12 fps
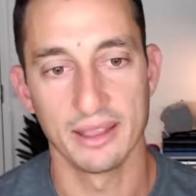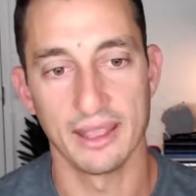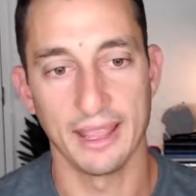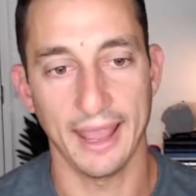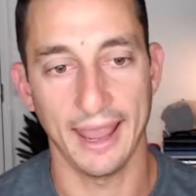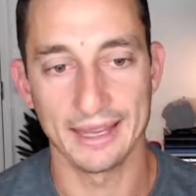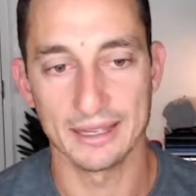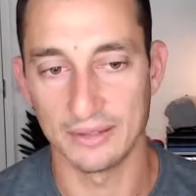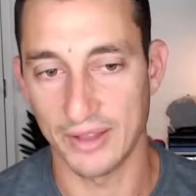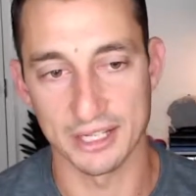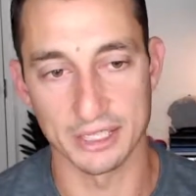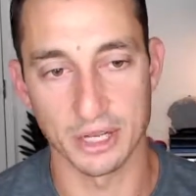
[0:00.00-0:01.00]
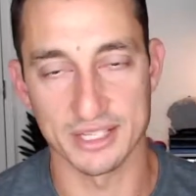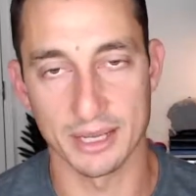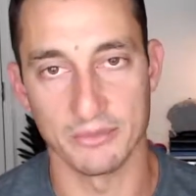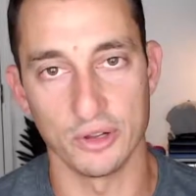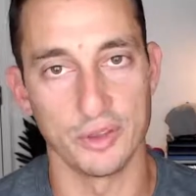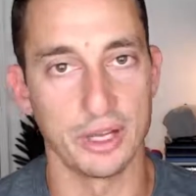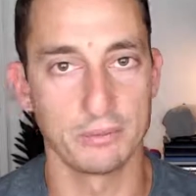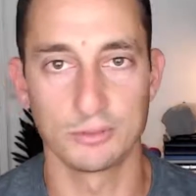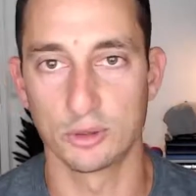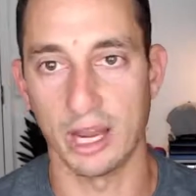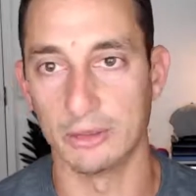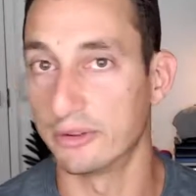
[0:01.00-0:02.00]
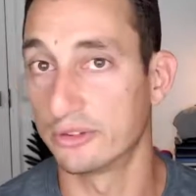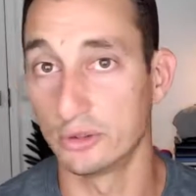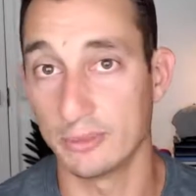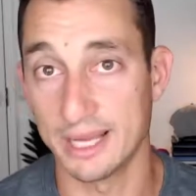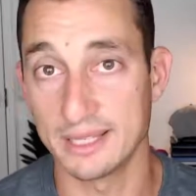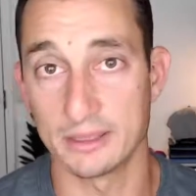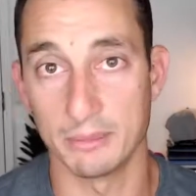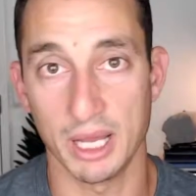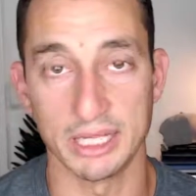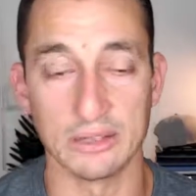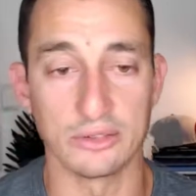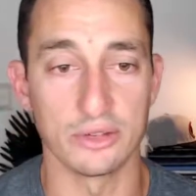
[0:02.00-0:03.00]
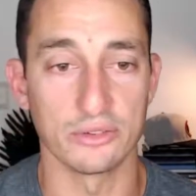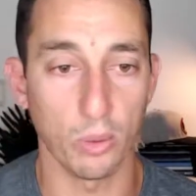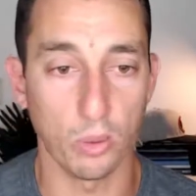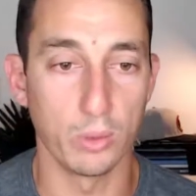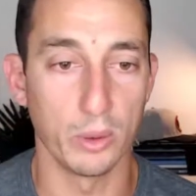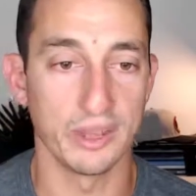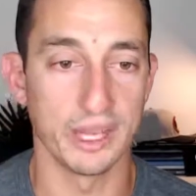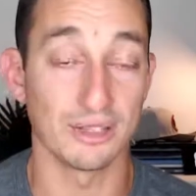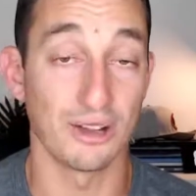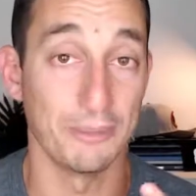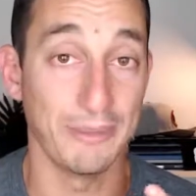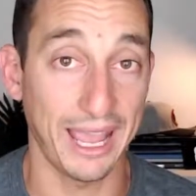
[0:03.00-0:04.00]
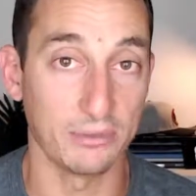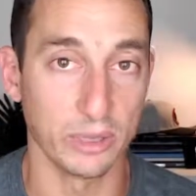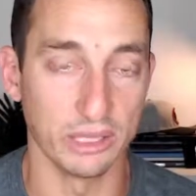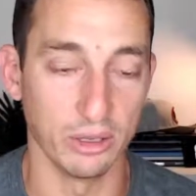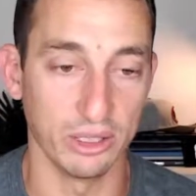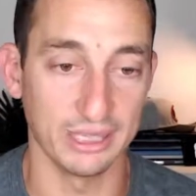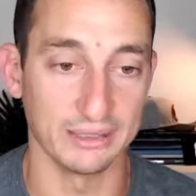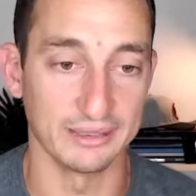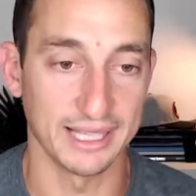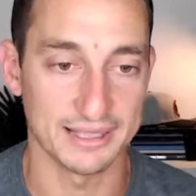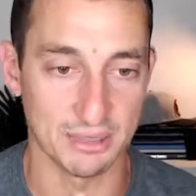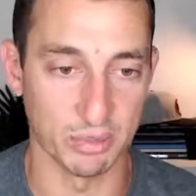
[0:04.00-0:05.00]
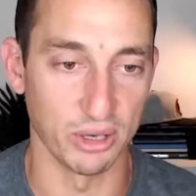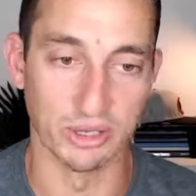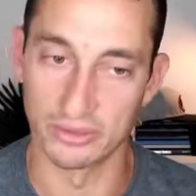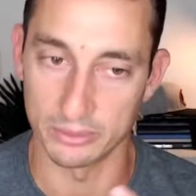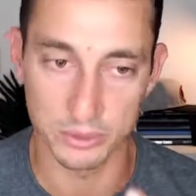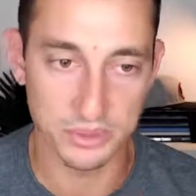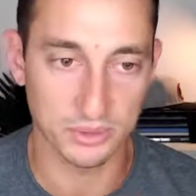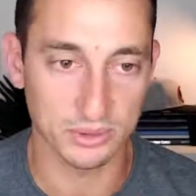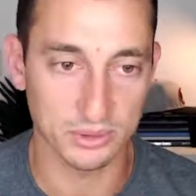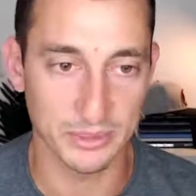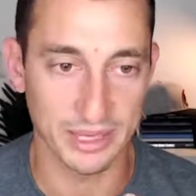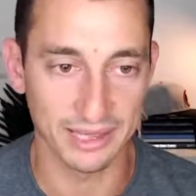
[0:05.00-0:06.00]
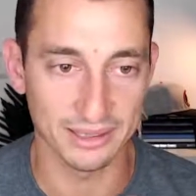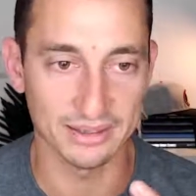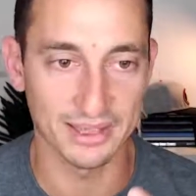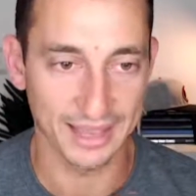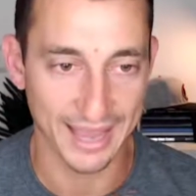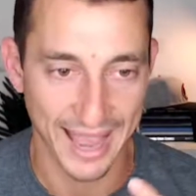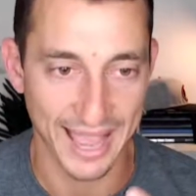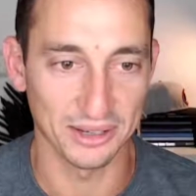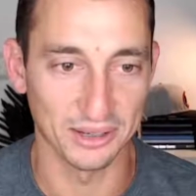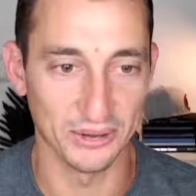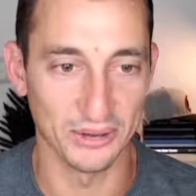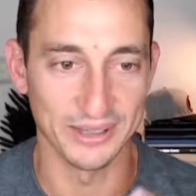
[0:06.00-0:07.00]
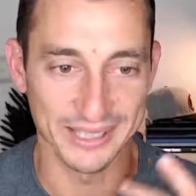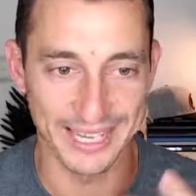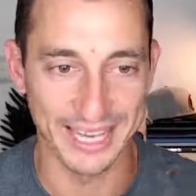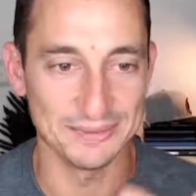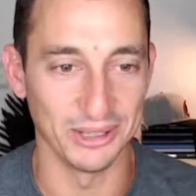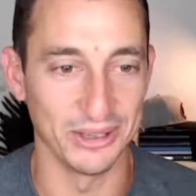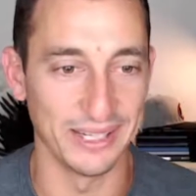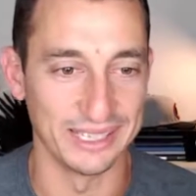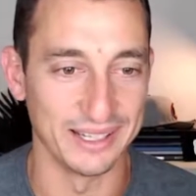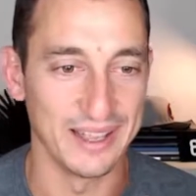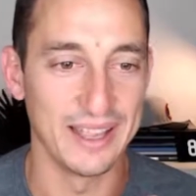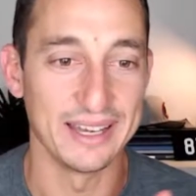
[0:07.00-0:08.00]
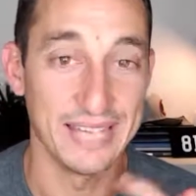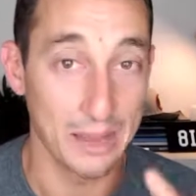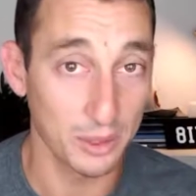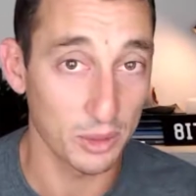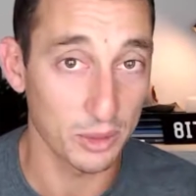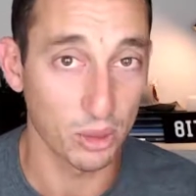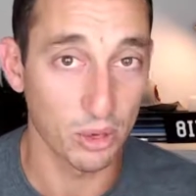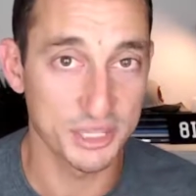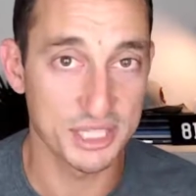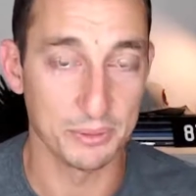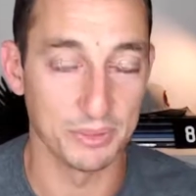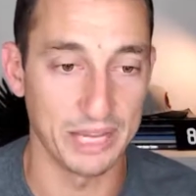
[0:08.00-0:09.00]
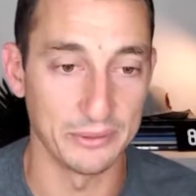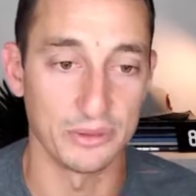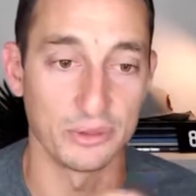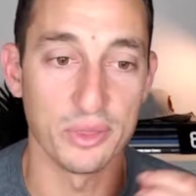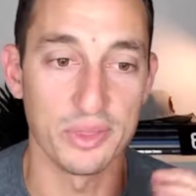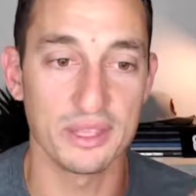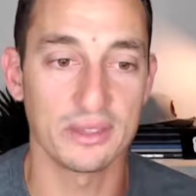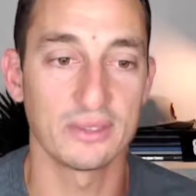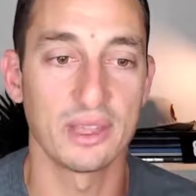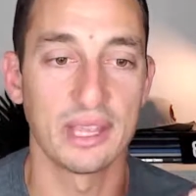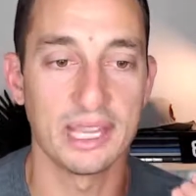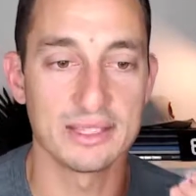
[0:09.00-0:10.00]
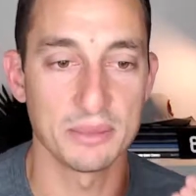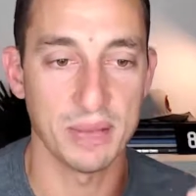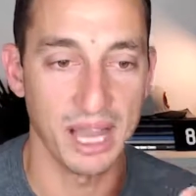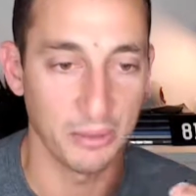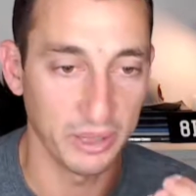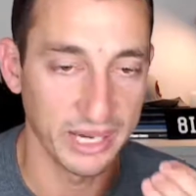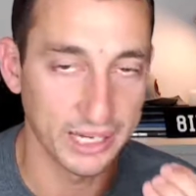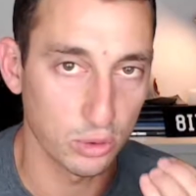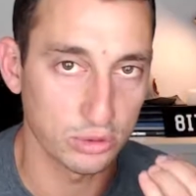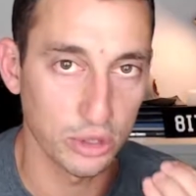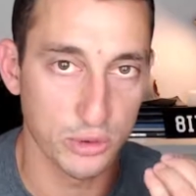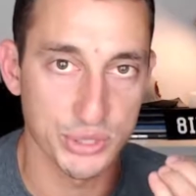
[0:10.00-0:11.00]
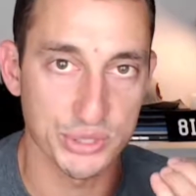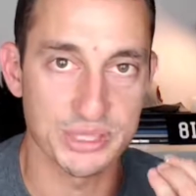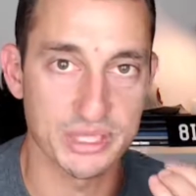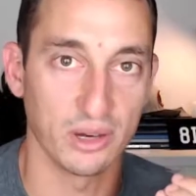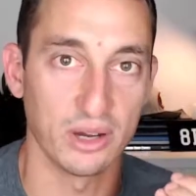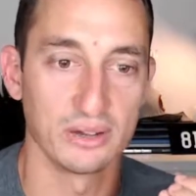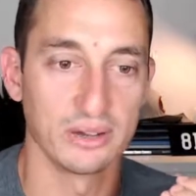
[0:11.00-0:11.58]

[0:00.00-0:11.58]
And if ADA goes up further, great. We've still made some money. So it's all worth our time and we're learning. That's the bonus. I'm always talking about how to learn and keep learning. Now we've got the profits to play with. So this is the part where it could go to zero.